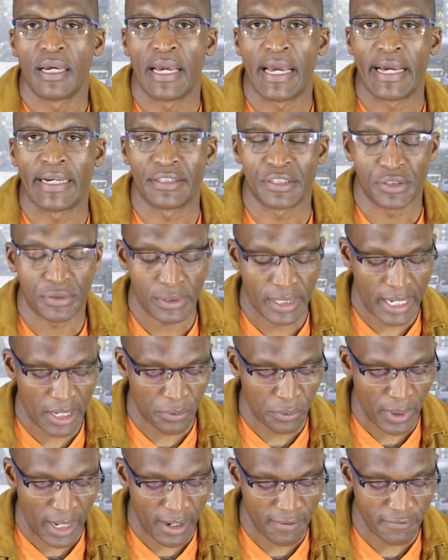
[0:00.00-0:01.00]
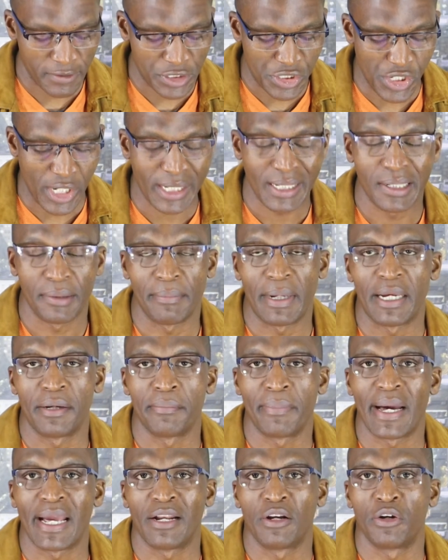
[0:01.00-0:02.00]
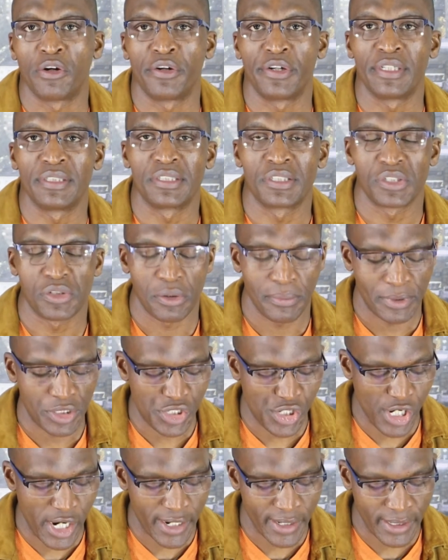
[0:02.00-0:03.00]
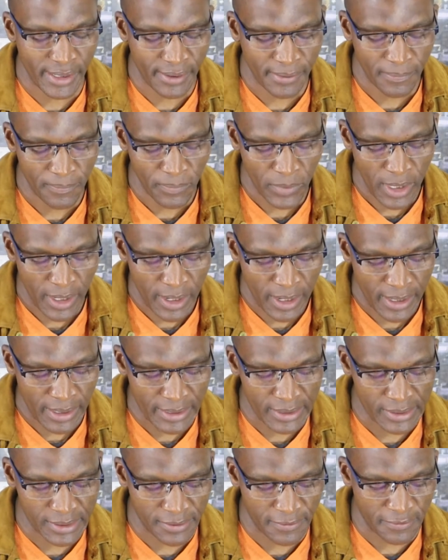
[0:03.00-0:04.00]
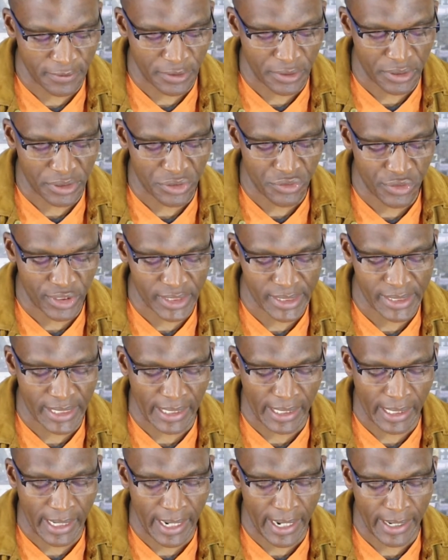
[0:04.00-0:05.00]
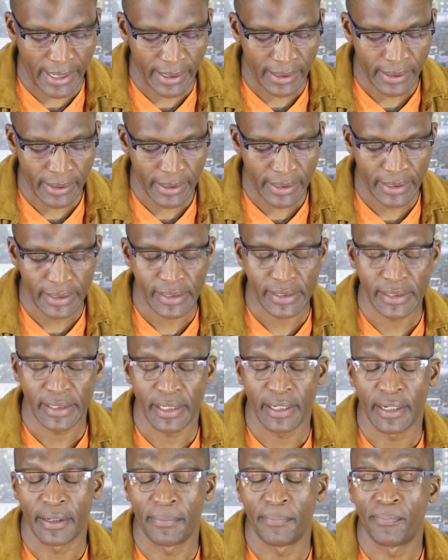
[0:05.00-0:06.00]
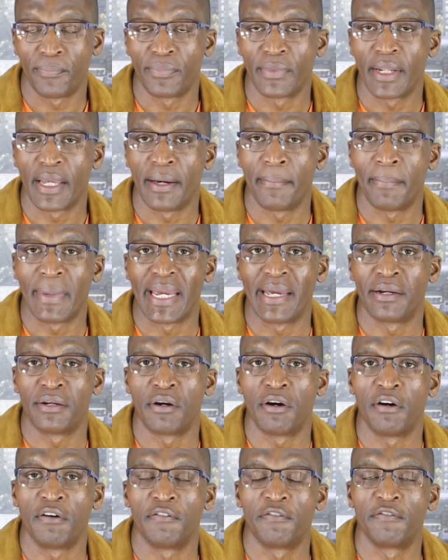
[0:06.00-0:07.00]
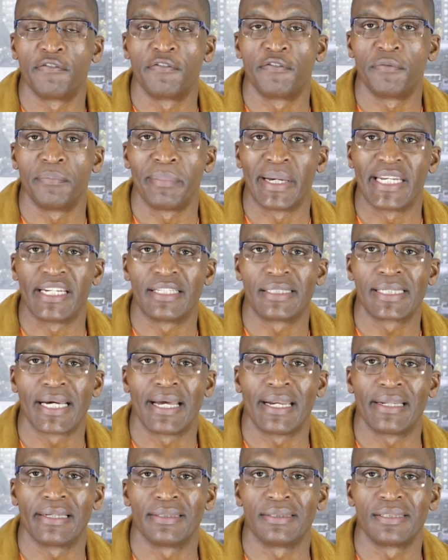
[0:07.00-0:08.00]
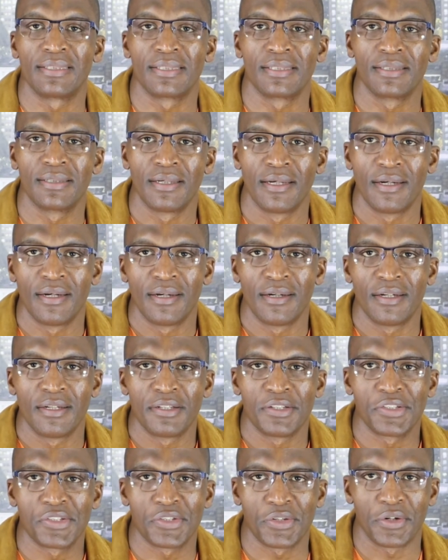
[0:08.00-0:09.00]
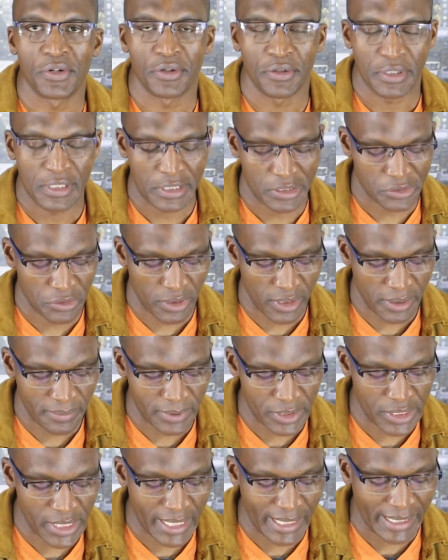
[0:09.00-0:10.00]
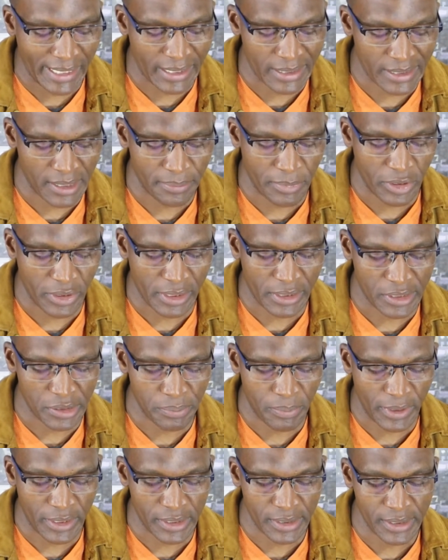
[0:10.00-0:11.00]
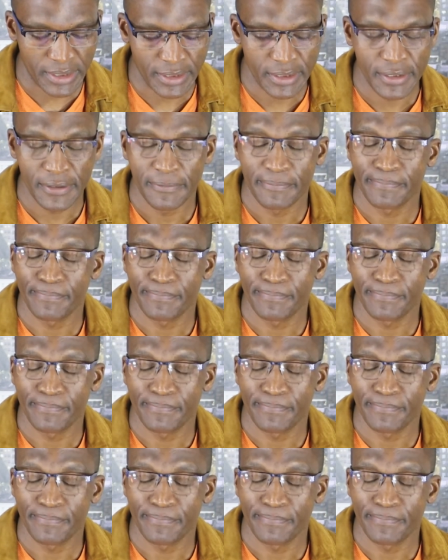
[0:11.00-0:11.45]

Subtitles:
And today we have a gentleman by Lawrence Thobejane. He's a very interesting guy. He's a man of many talents. So he's gonna be telling us about his business.